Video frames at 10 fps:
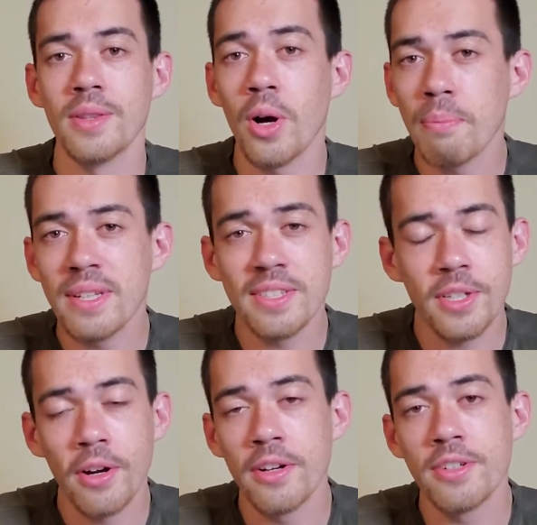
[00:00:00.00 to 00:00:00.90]
Don't be
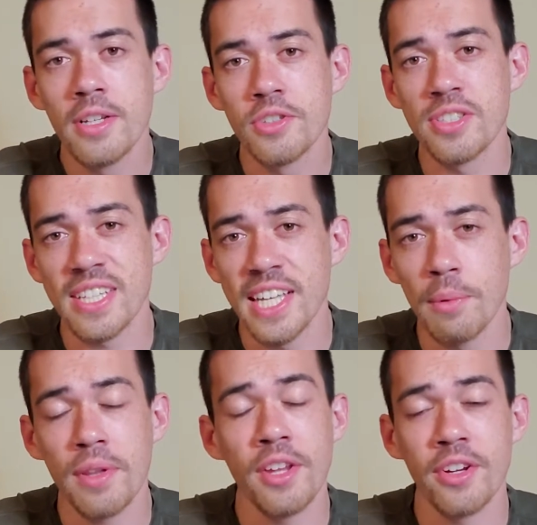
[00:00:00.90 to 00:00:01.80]
discouraged. Just eat
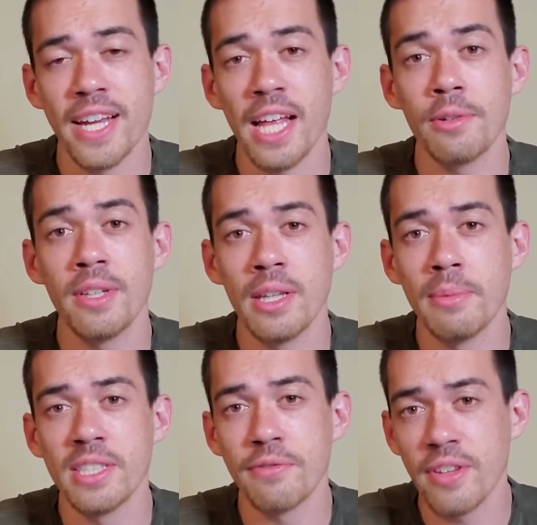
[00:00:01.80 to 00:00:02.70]
within your calorie
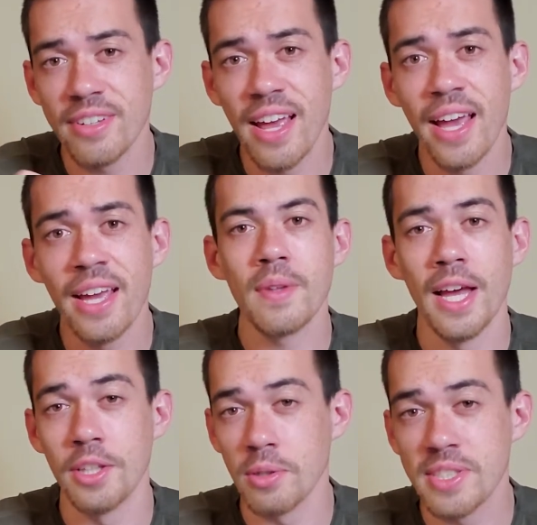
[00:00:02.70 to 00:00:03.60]
limits for the day, and
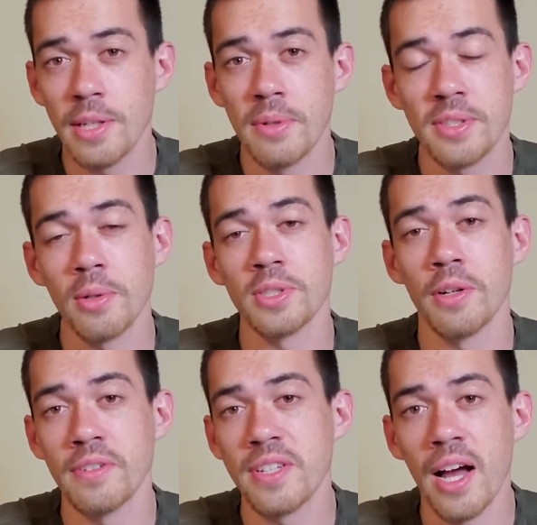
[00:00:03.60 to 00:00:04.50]
you'll see results over
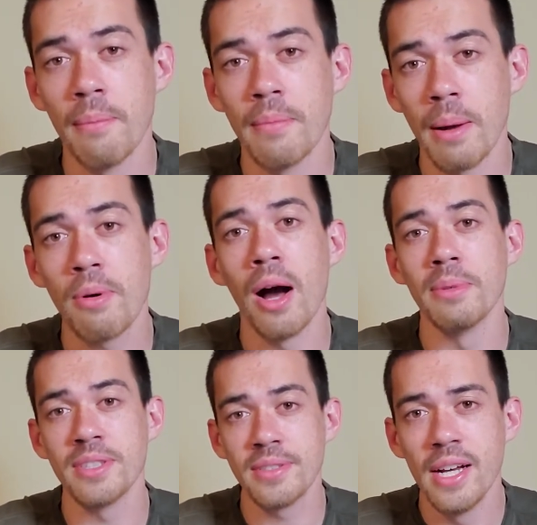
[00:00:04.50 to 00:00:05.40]
time, I
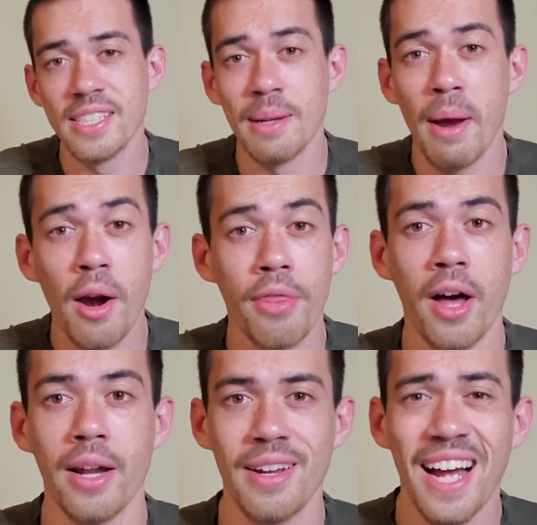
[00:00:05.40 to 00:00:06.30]
promise. It's a
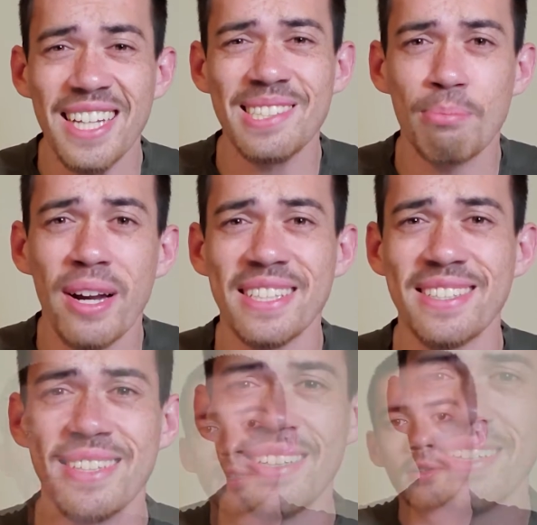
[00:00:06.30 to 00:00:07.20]
marathon, not a sprint.
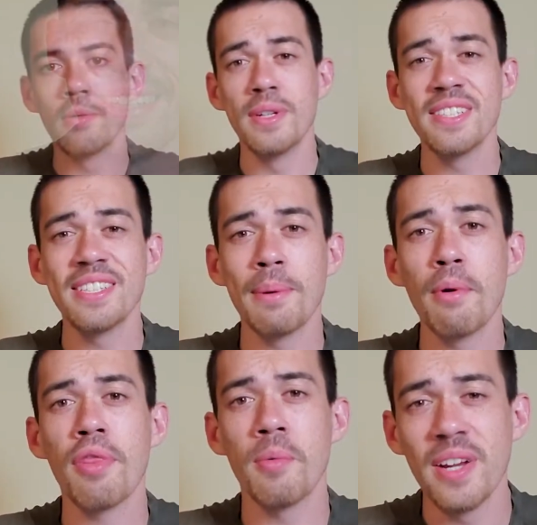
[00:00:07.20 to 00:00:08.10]
Reason number
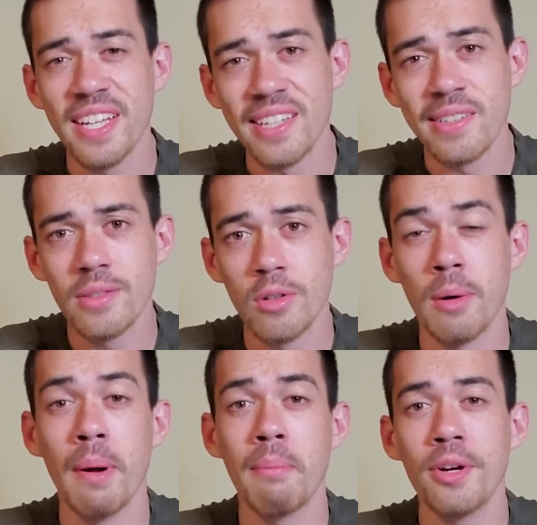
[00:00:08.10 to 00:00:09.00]
3,
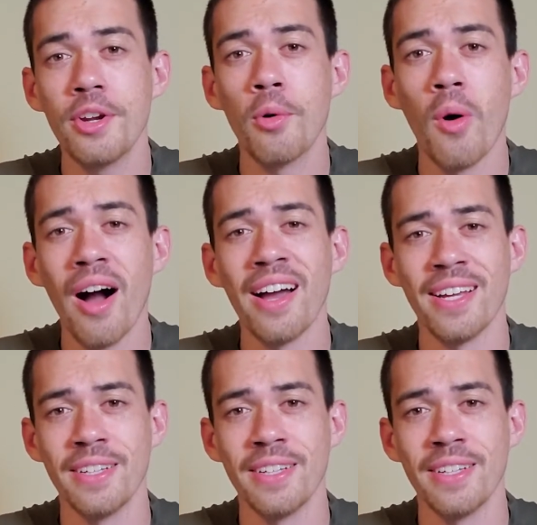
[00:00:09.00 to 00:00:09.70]
remember your why.